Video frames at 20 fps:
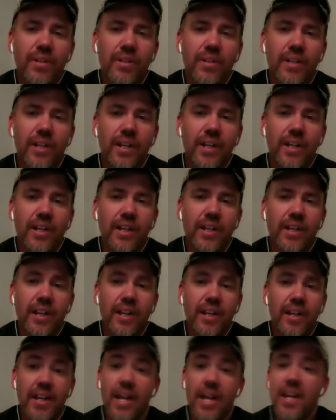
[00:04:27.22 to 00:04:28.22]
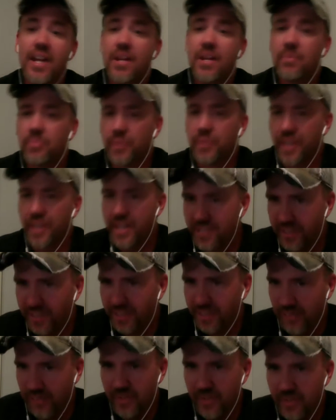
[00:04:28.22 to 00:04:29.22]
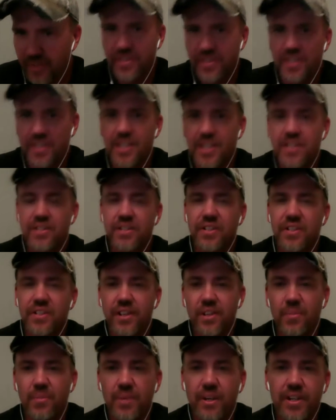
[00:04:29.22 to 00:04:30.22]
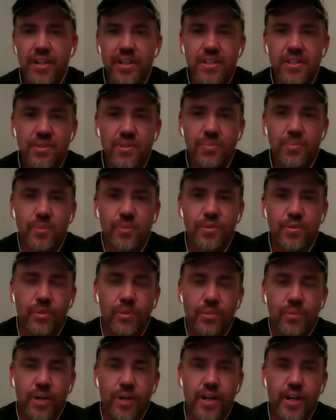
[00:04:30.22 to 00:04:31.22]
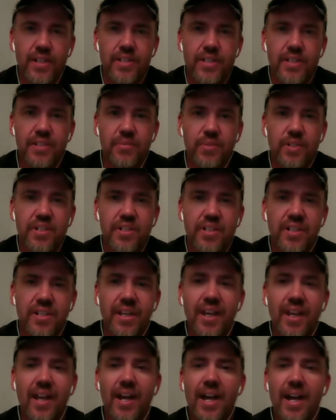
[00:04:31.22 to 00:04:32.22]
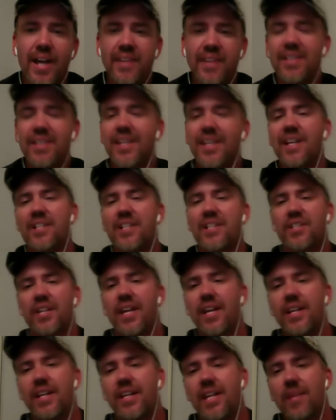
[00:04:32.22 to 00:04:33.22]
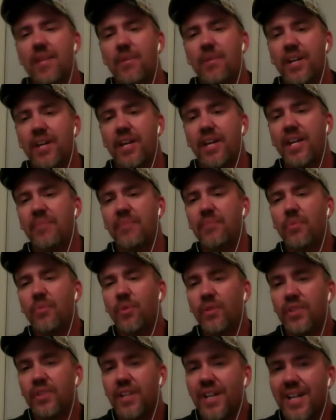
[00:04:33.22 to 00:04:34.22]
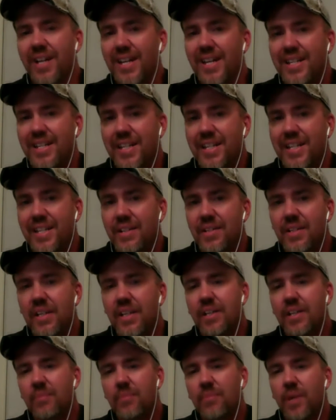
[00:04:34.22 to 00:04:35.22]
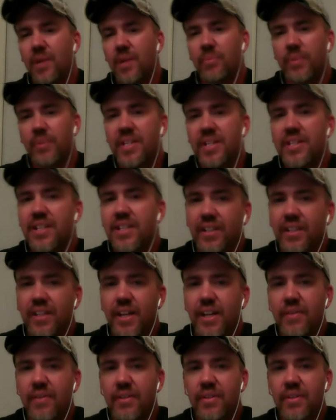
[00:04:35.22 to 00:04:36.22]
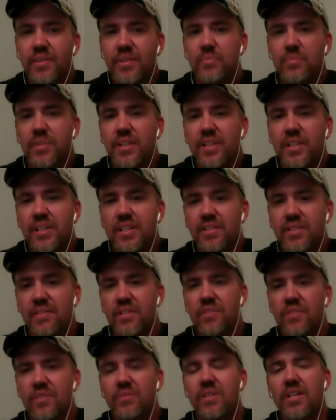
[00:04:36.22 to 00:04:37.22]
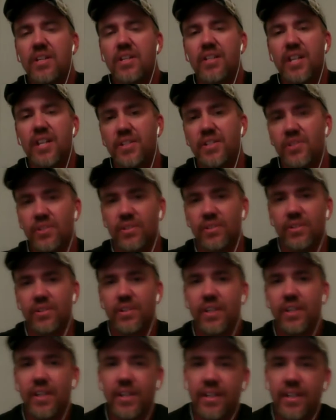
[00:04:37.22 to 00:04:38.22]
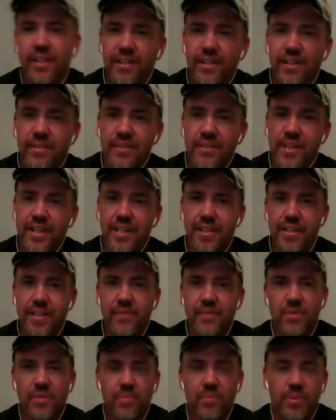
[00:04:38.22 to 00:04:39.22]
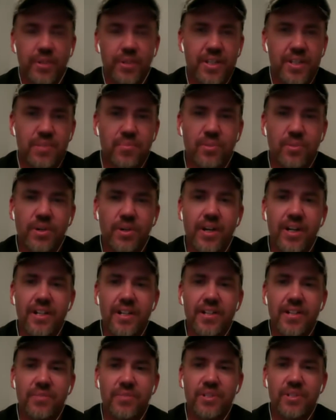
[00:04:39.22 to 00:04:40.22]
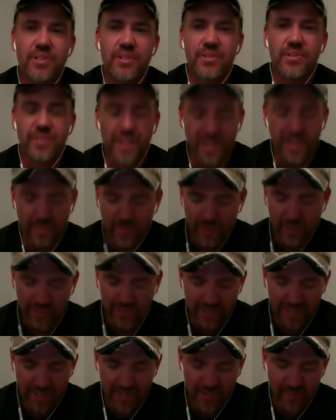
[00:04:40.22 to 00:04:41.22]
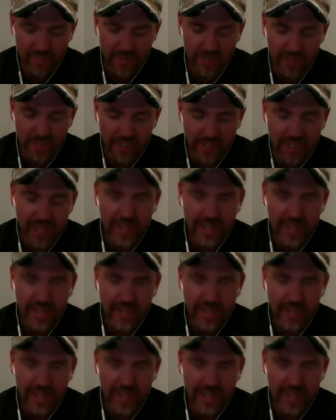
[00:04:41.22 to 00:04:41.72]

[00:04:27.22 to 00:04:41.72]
and Eddie placed 11th, and he's going to tell you about his super cool prize, which I think actually Eddie came out ahead more than I did by placing 11th because of the unique nature of that 11th place prize, which he'll talk about in a sec. But